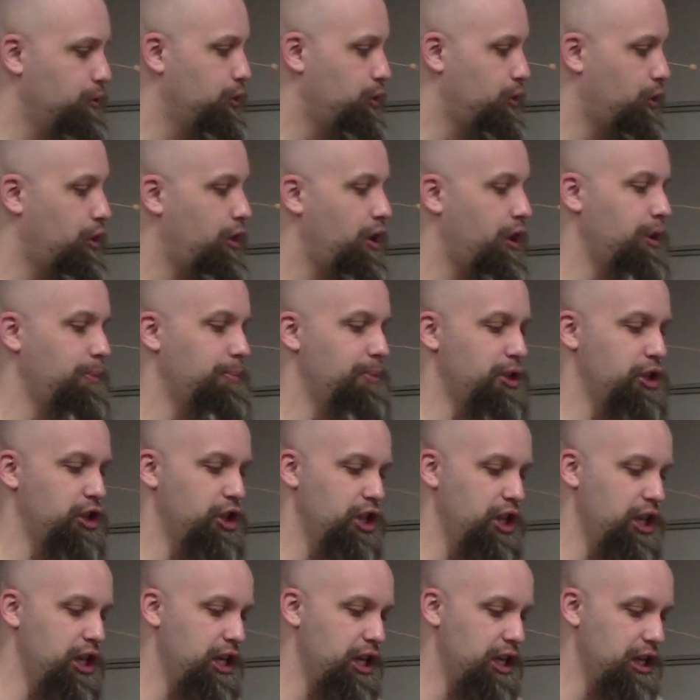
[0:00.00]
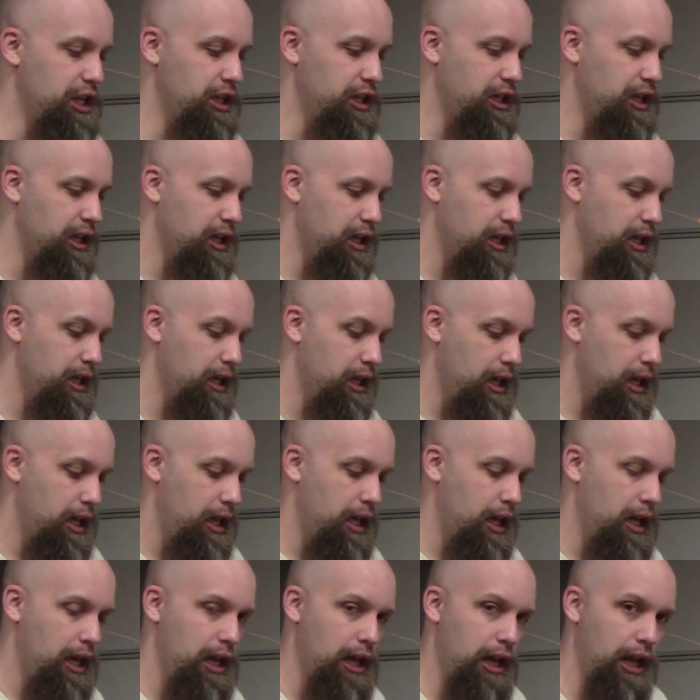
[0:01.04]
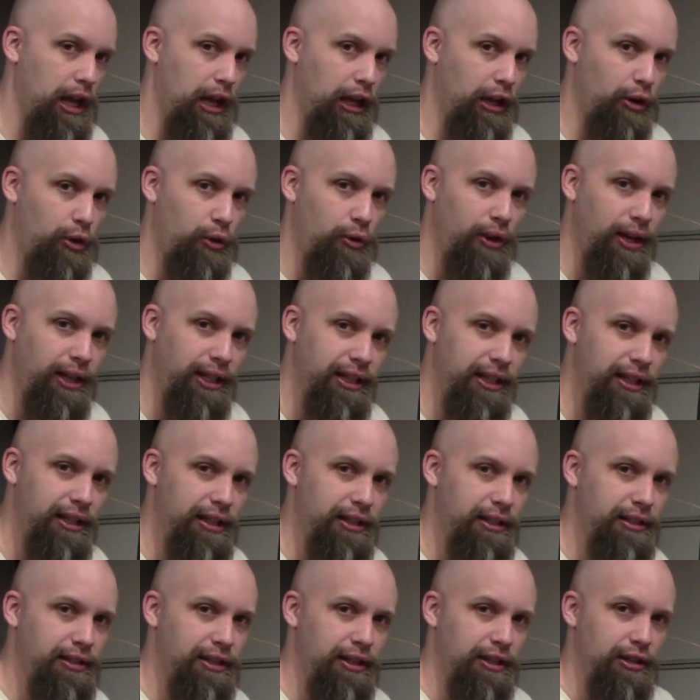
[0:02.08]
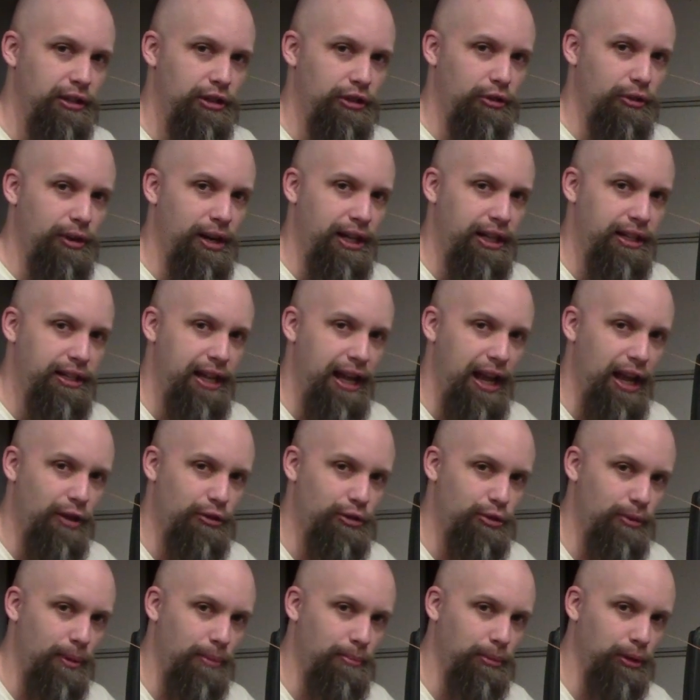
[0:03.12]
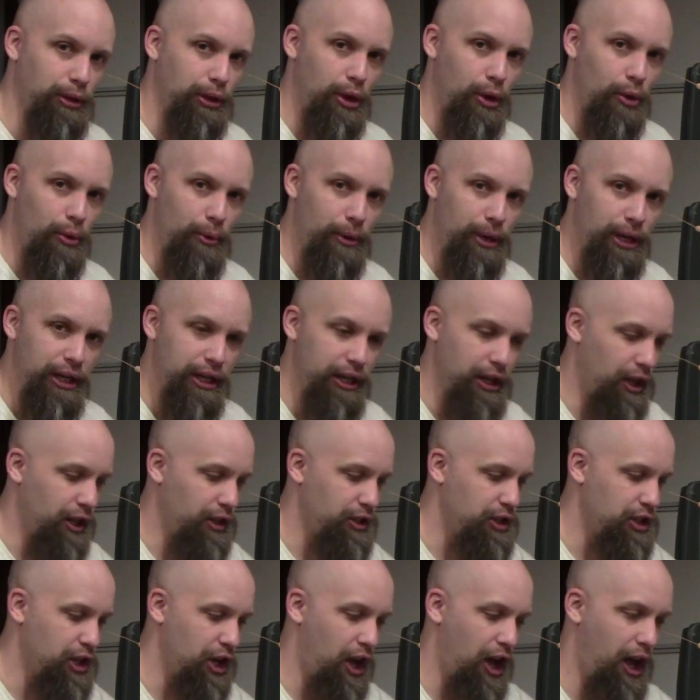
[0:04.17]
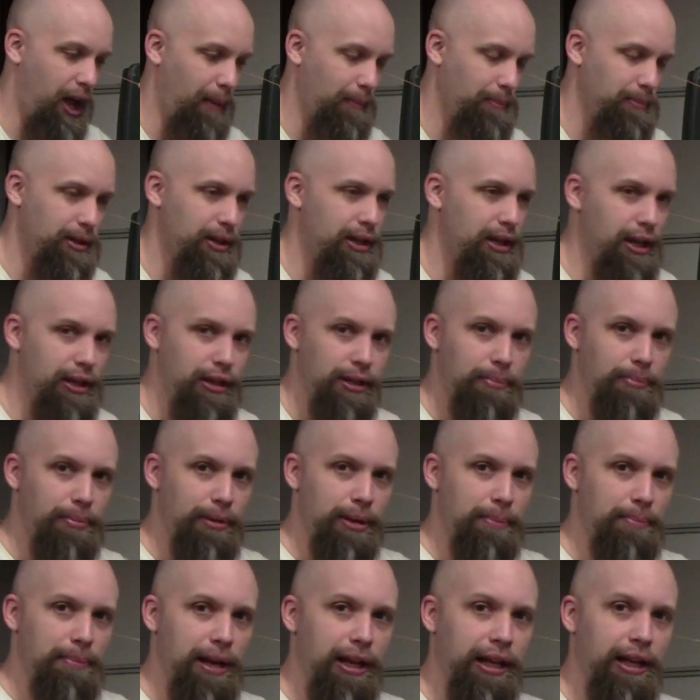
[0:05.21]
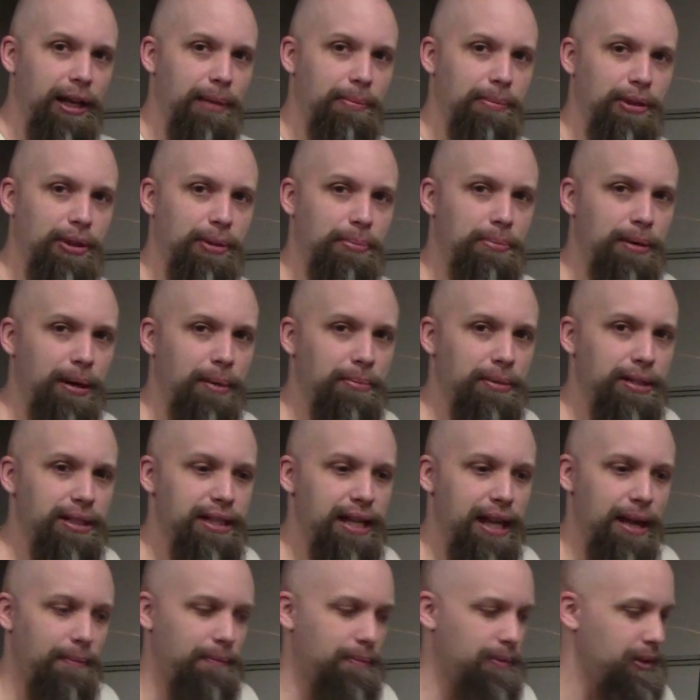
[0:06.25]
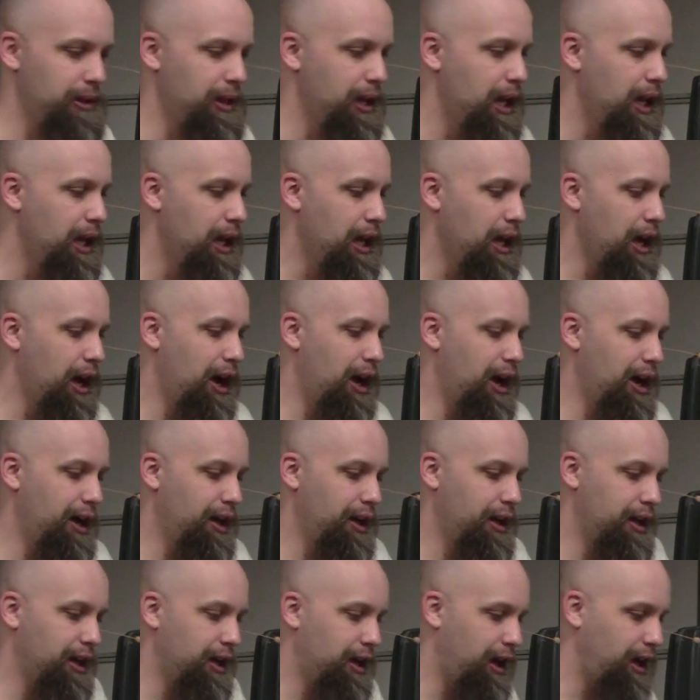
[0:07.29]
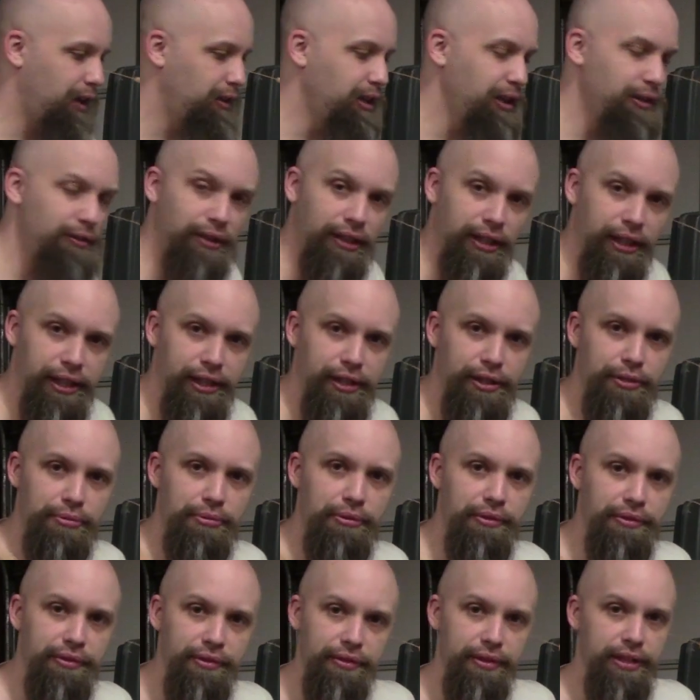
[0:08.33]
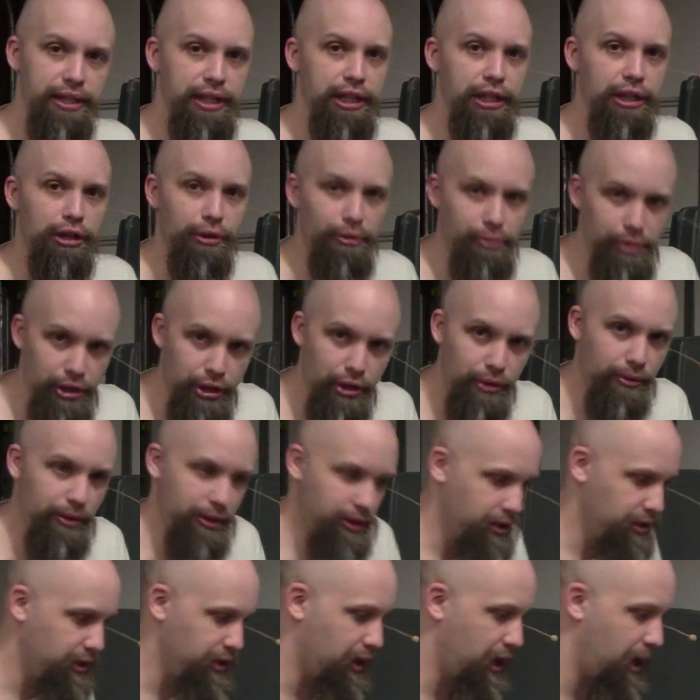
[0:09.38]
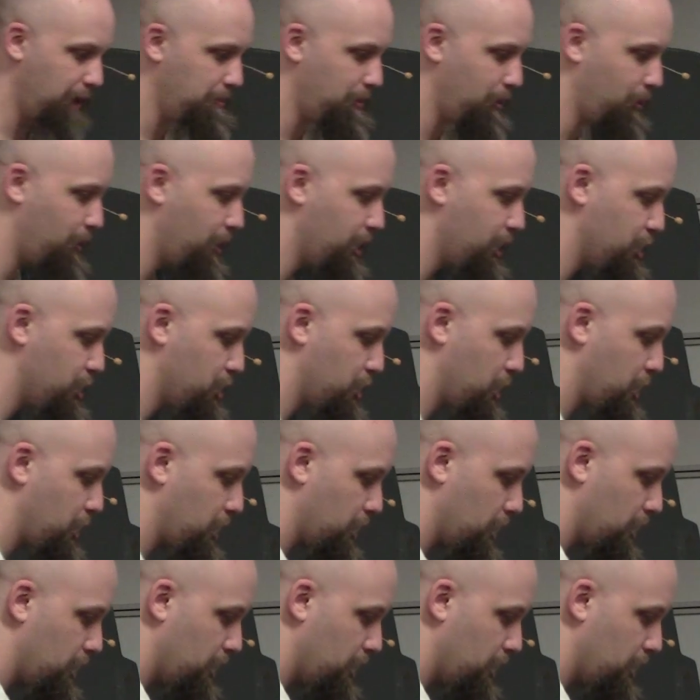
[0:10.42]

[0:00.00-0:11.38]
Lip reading: turn on the machine, and crank it down so I'm lowering it on top, and then bring it back up at the proper depth. I'll leave a link to a video showing this in operation.